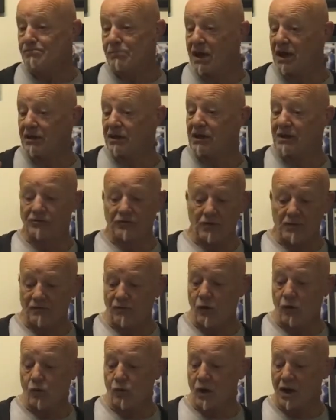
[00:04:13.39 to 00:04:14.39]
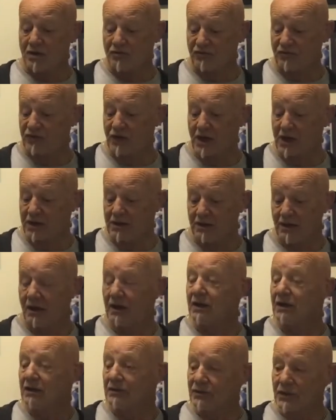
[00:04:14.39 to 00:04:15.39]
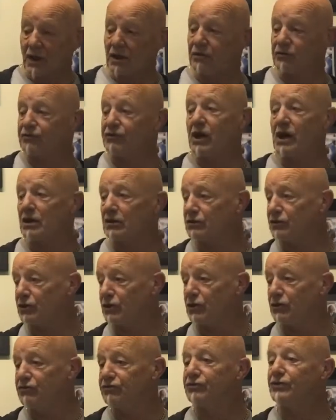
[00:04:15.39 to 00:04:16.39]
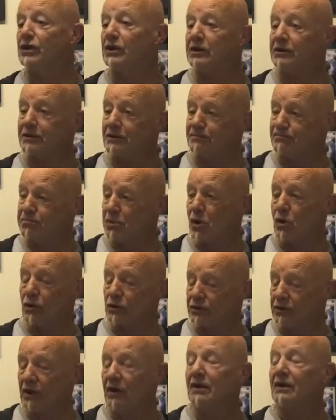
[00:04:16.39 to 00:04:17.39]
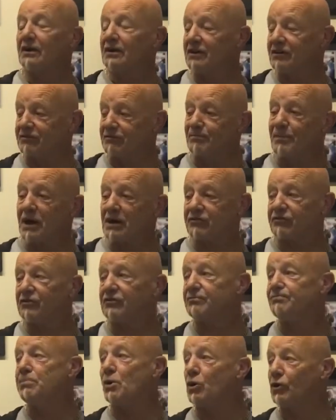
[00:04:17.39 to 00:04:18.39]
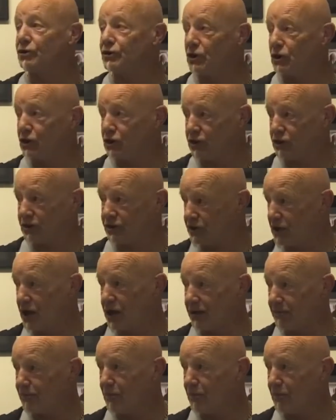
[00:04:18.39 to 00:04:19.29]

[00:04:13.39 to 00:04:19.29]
as I've always said, those young dudes needed Bond as much as Bond needed them.